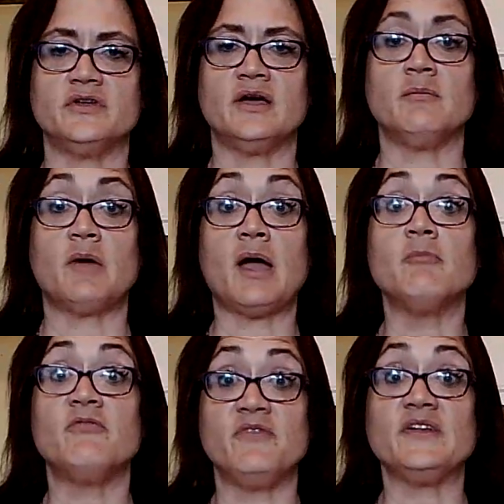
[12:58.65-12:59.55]

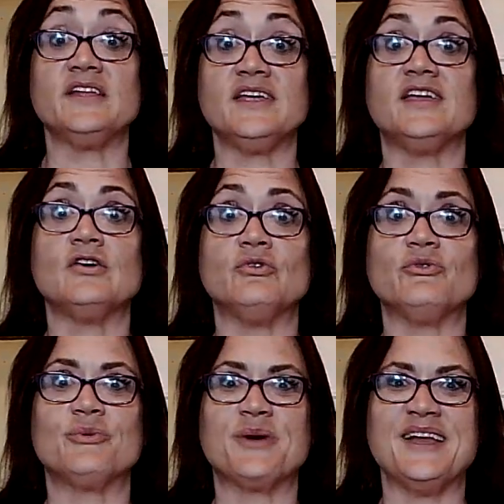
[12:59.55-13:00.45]
I'm feeling
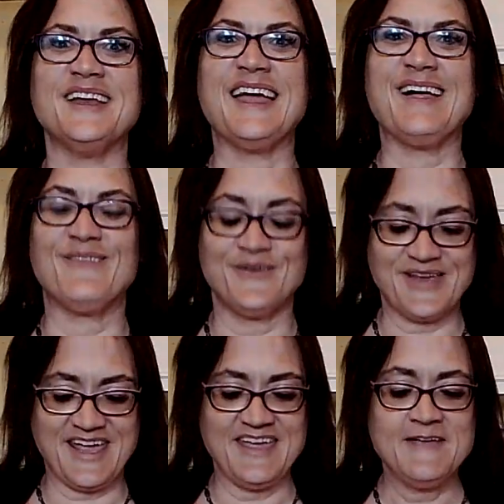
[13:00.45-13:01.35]
guilt right now,
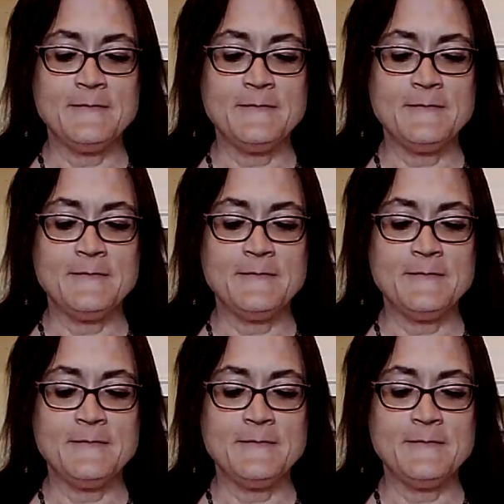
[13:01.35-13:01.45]
okay?